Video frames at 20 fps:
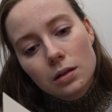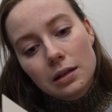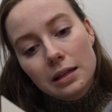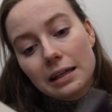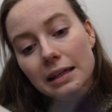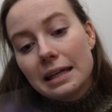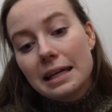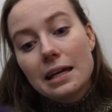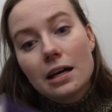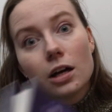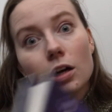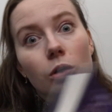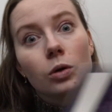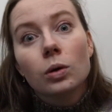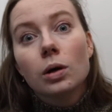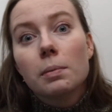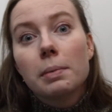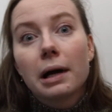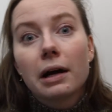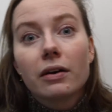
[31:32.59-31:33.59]
Leo,
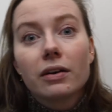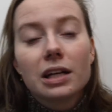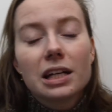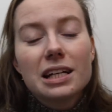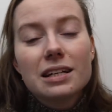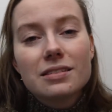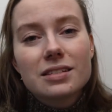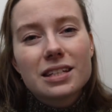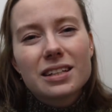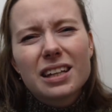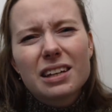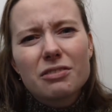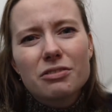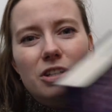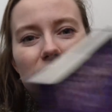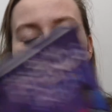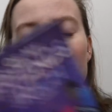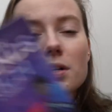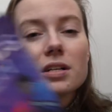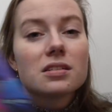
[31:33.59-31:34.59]
apparently. It's in like
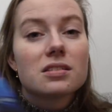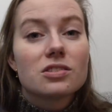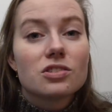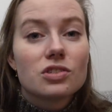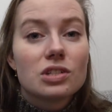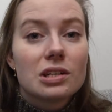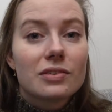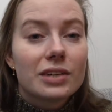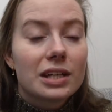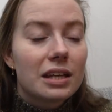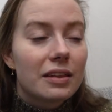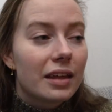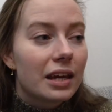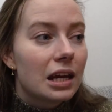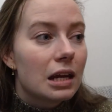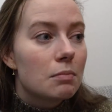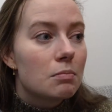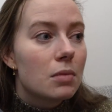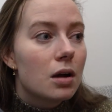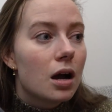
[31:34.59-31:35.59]
first person, so you never hear their
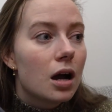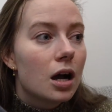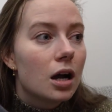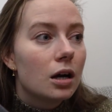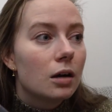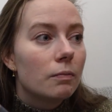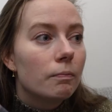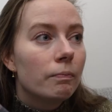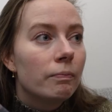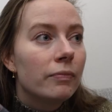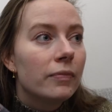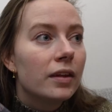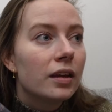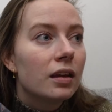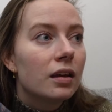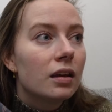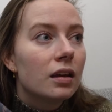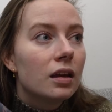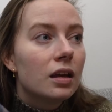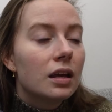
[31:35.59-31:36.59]
name.
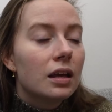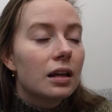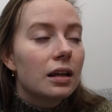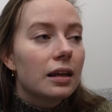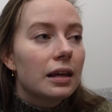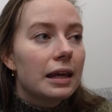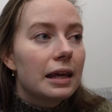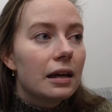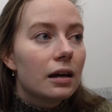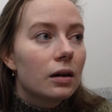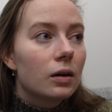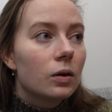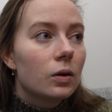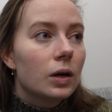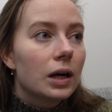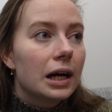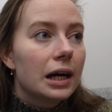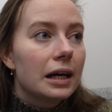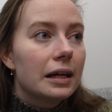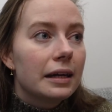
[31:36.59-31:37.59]
Leo,
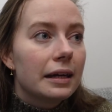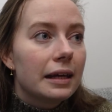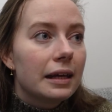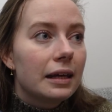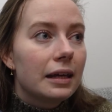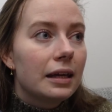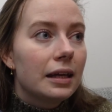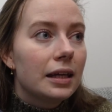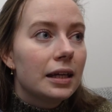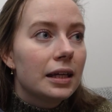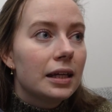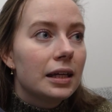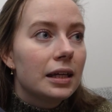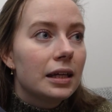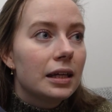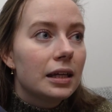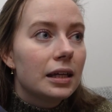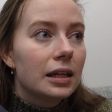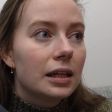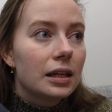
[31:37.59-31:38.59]
and
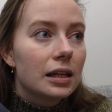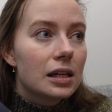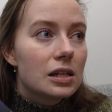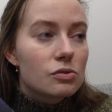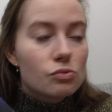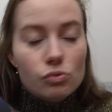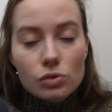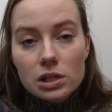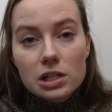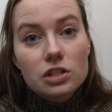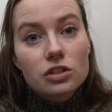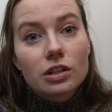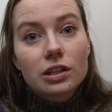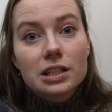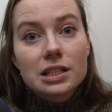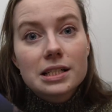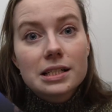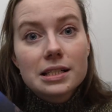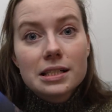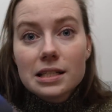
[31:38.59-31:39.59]
he is really
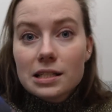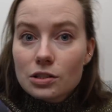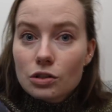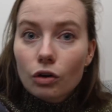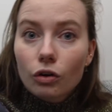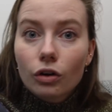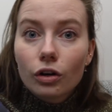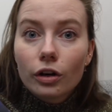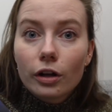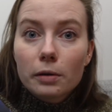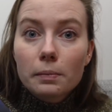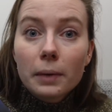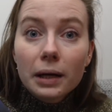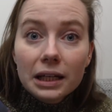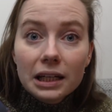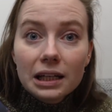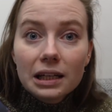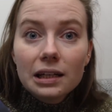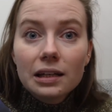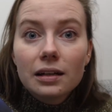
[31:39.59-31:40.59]
struggling. He's not got a lot of
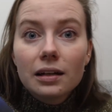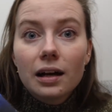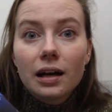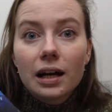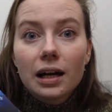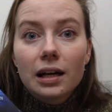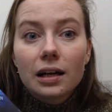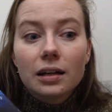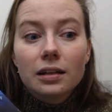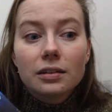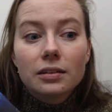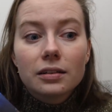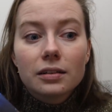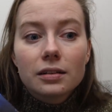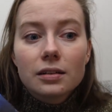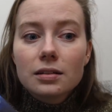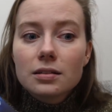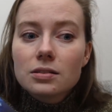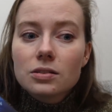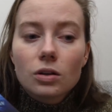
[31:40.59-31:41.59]
money, and
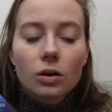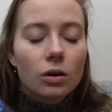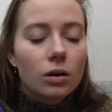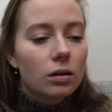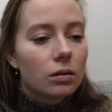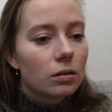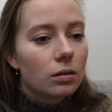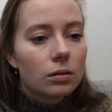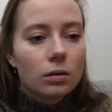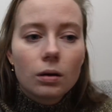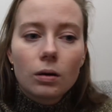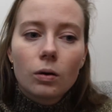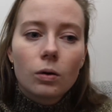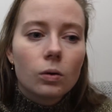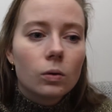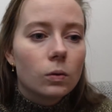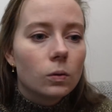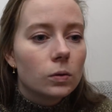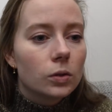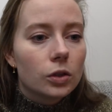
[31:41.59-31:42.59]
he's got a
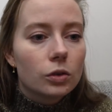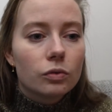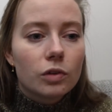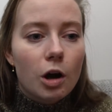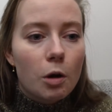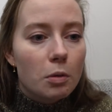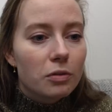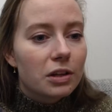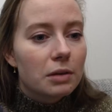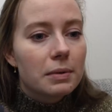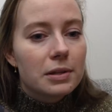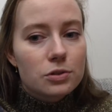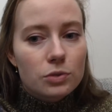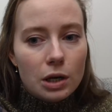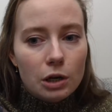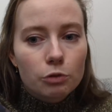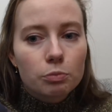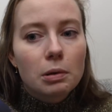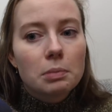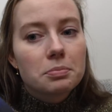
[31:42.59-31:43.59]
whole, you know, realm of like mental
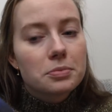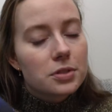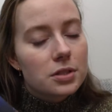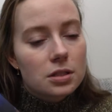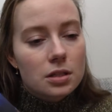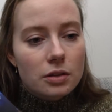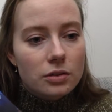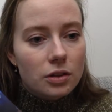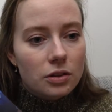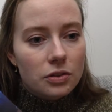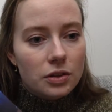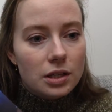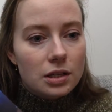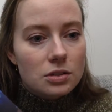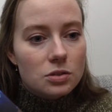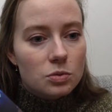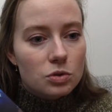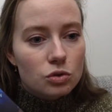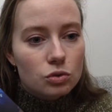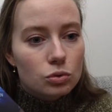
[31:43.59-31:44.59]
health problems and other
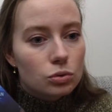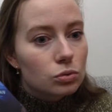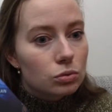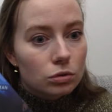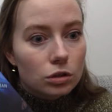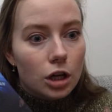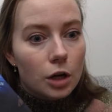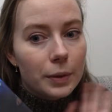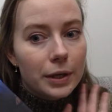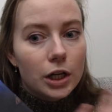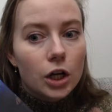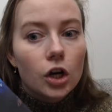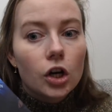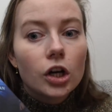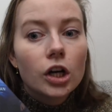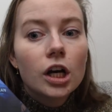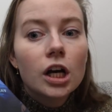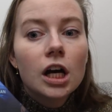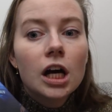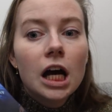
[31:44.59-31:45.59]
things which are all going
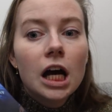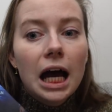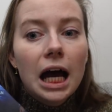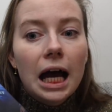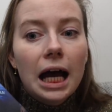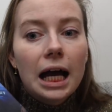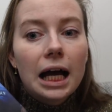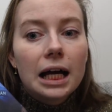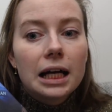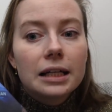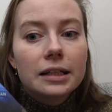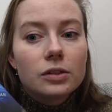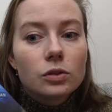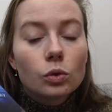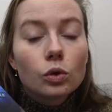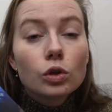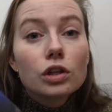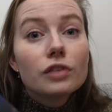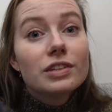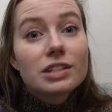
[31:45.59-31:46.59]
on. And
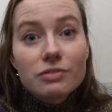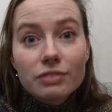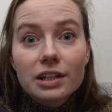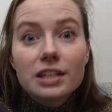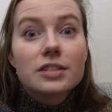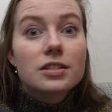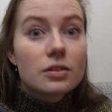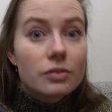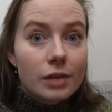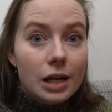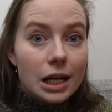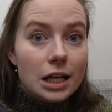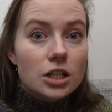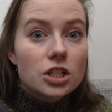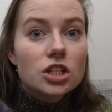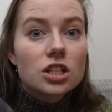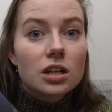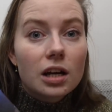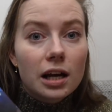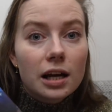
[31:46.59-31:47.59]
all of his friends are
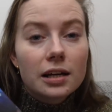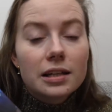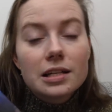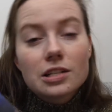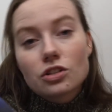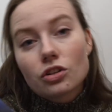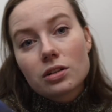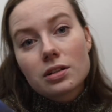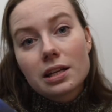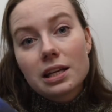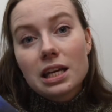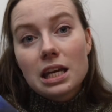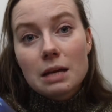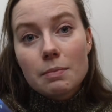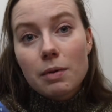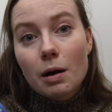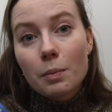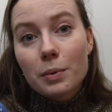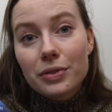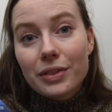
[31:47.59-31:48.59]
rich, and he's trying to like
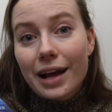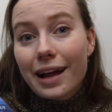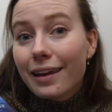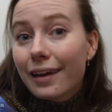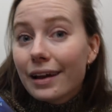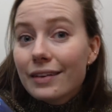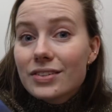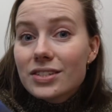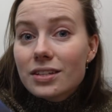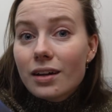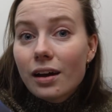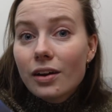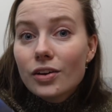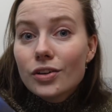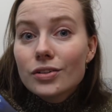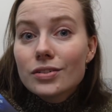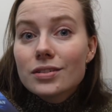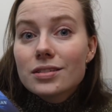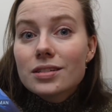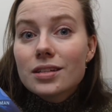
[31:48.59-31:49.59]
keep up with their
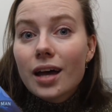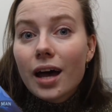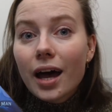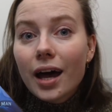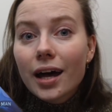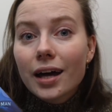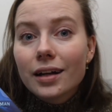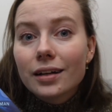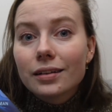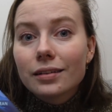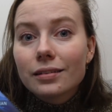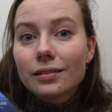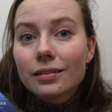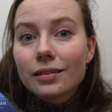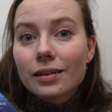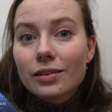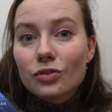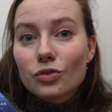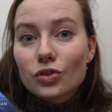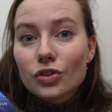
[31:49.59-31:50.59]
lifestyles, and
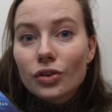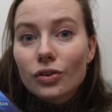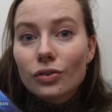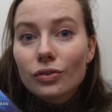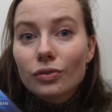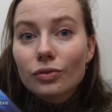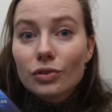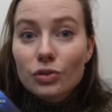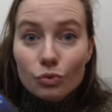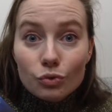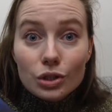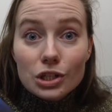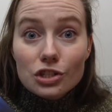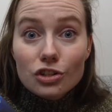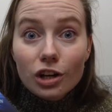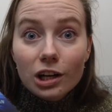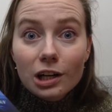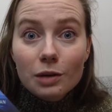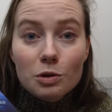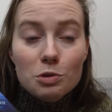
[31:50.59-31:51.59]
as a result, is really
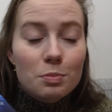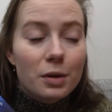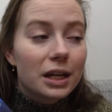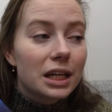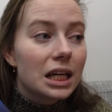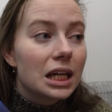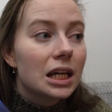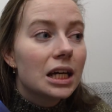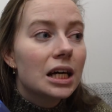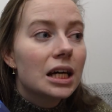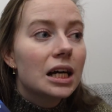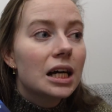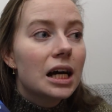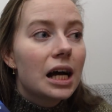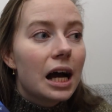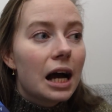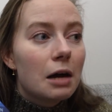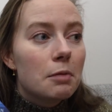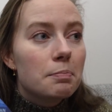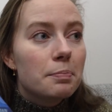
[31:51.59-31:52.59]
struggling with money,
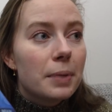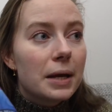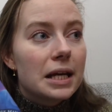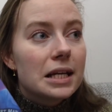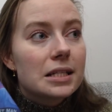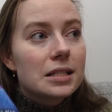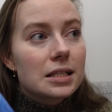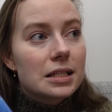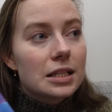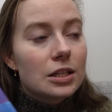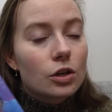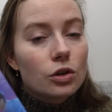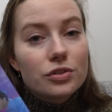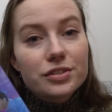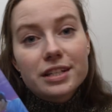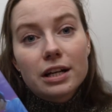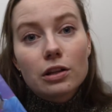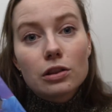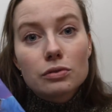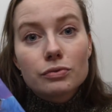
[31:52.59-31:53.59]
and basically goes
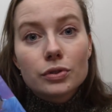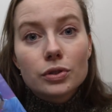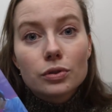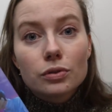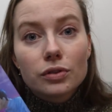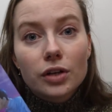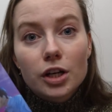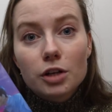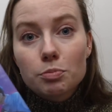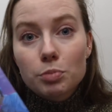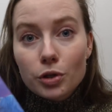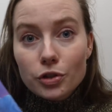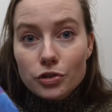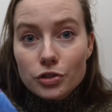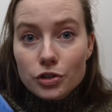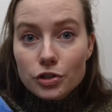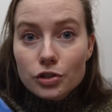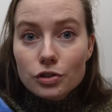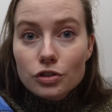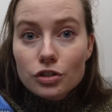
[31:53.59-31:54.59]
down the route of kind of
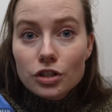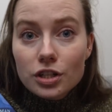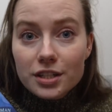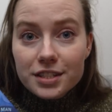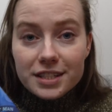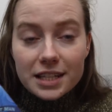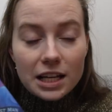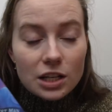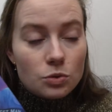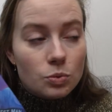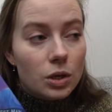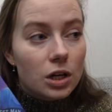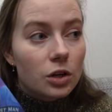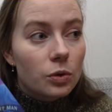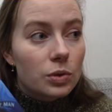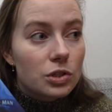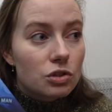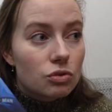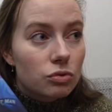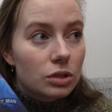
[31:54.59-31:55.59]
prostitution and sex work,
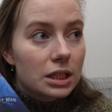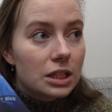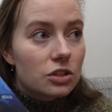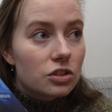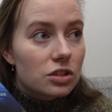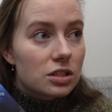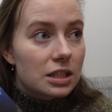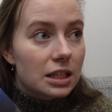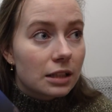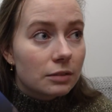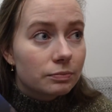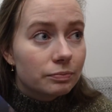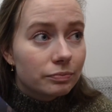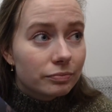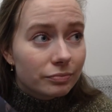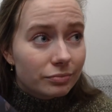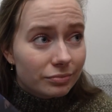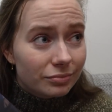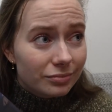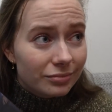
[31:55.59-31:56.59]
which is really interesting.
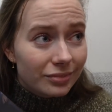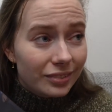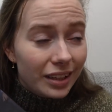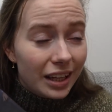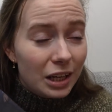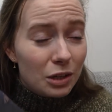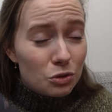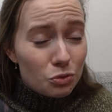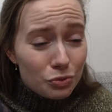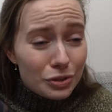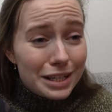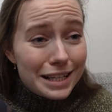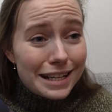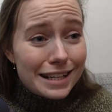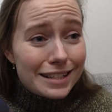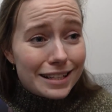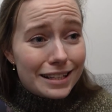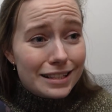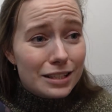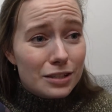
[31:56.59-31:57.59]
And I was really
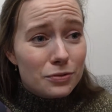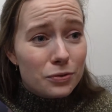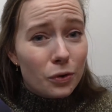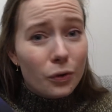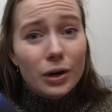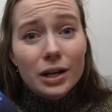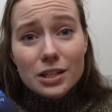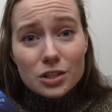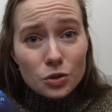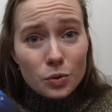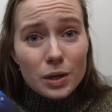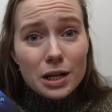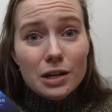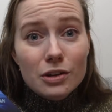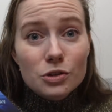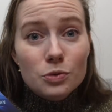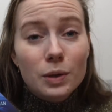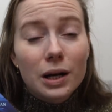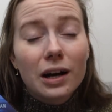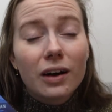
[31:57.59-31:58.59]
excited for it. It's queer
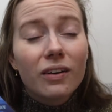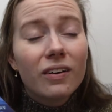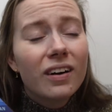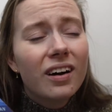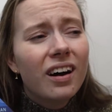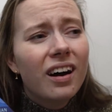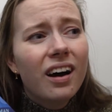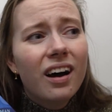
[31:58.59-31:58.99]
as well.